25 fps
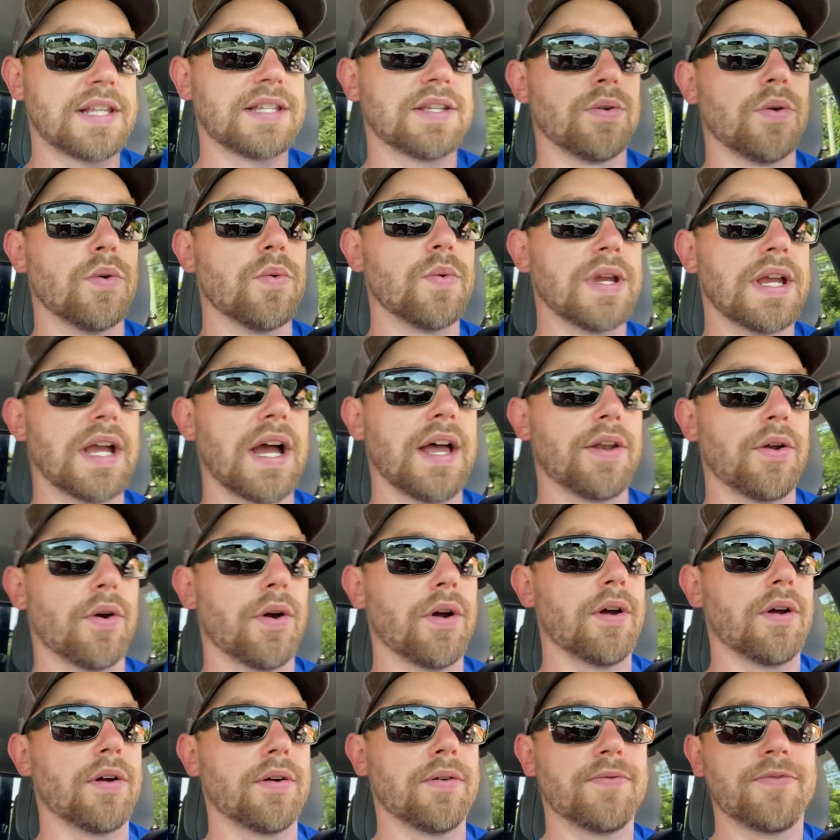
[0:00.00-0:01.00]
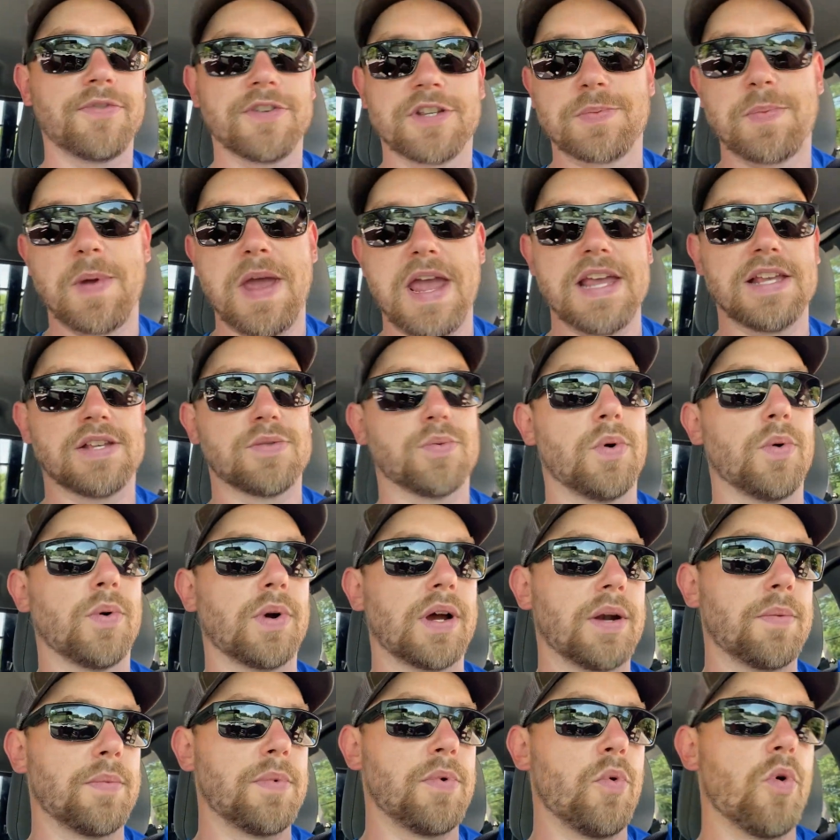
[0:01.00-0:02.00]
see what we got uh, for space, what we're
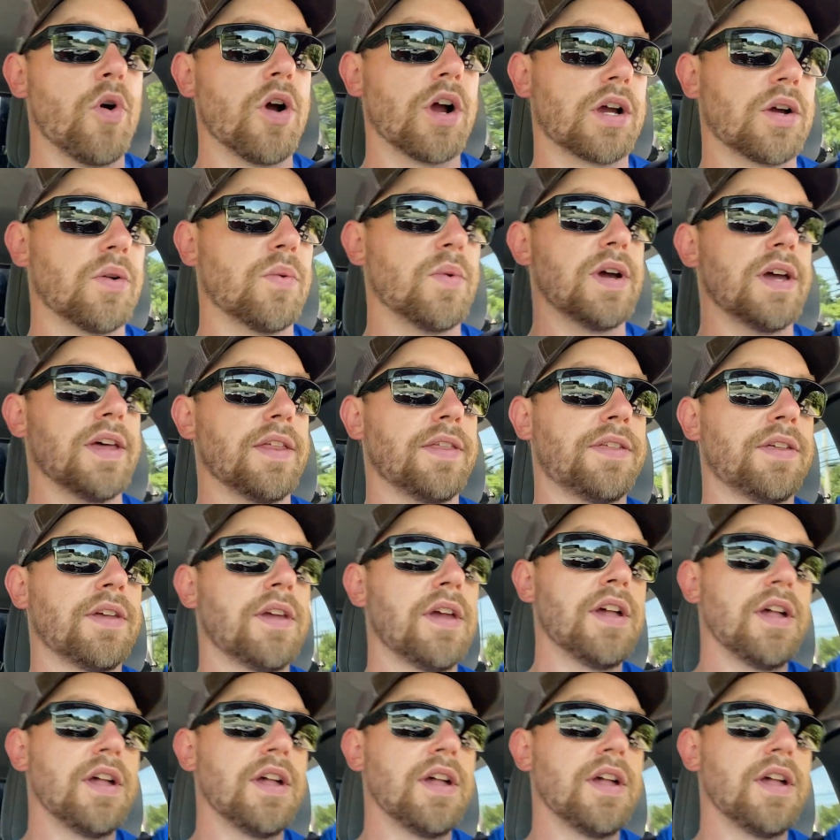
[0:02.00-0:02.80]
going to be working with,